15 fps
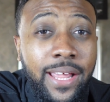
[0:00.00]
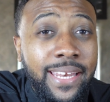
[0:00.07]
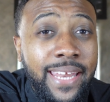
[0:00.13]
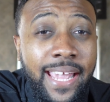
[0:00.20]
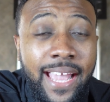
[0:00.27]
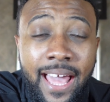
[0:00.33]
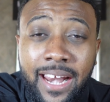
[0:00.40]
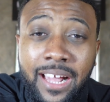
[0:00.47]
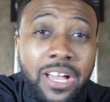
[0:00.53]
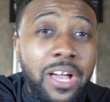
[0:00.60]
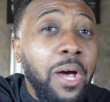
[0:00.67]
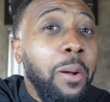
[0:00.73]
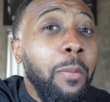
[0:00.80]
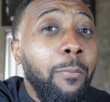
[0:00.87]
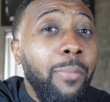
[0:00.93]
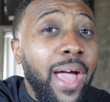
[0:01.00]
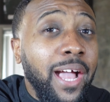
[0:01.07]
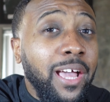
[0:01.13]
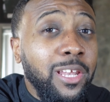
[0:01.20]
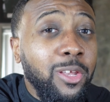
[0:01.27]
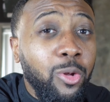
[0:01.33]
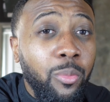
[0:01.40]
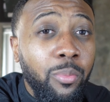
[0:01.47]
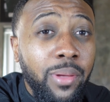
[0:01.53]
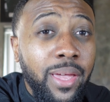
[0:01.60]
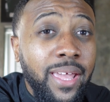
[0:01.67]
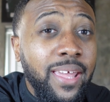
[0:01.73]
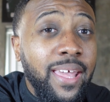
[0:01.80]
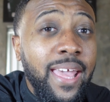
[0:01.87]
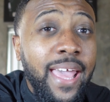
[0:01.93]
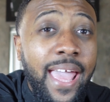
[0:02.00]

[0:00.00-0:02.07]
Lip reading: and they kind of cut them back a little bit,